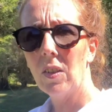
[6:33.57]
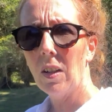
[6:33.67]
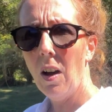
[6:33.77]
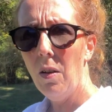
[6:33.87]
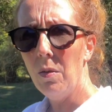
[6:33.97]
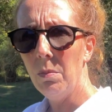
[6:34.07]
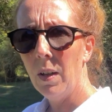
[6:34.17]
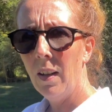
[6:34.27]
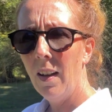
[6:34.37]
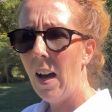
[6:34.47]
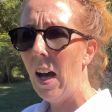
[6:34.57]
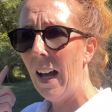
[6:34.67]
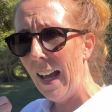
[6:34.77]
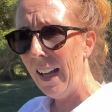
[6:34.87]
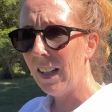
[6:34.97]
at home.
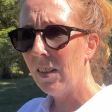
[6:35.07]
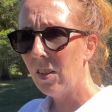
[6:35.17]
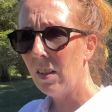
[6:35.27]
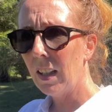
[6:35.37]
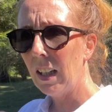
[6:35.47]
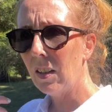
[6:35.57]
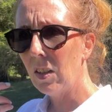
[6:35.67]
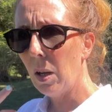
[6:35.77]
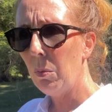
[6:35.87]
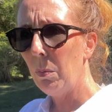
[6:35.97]
And I get the double